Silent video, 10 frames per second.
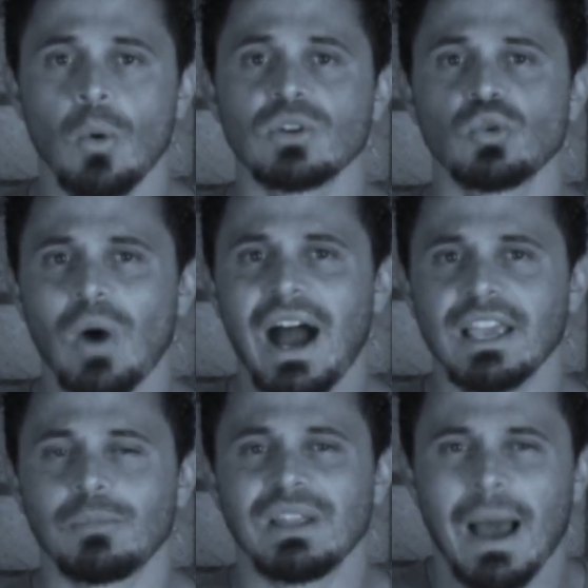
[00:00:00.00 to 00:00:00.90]
While still
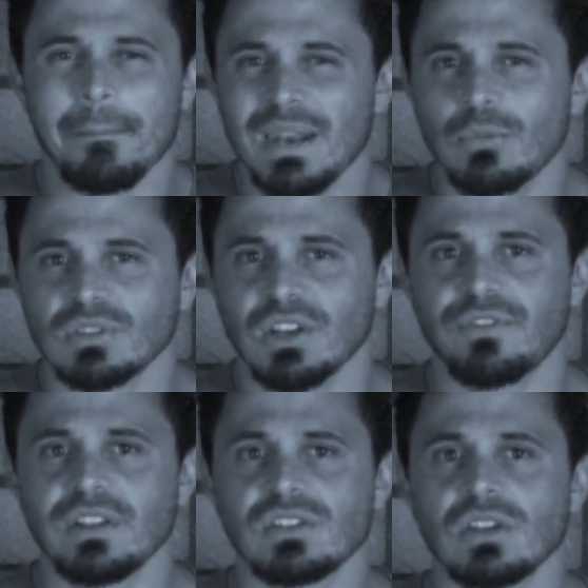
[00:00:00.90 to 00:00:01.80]
arguably a minimal
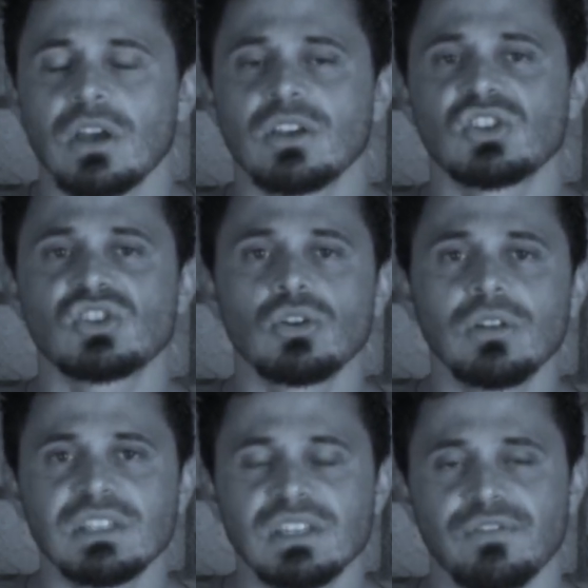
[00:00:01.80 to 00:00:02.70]
difference,
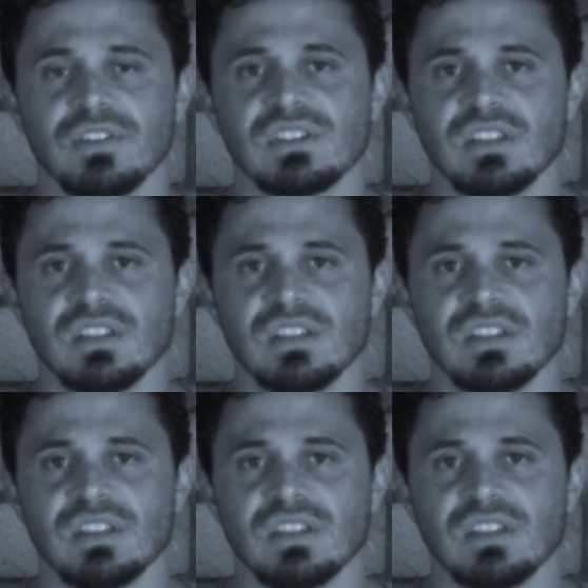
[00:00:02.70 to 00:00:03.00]
still a difference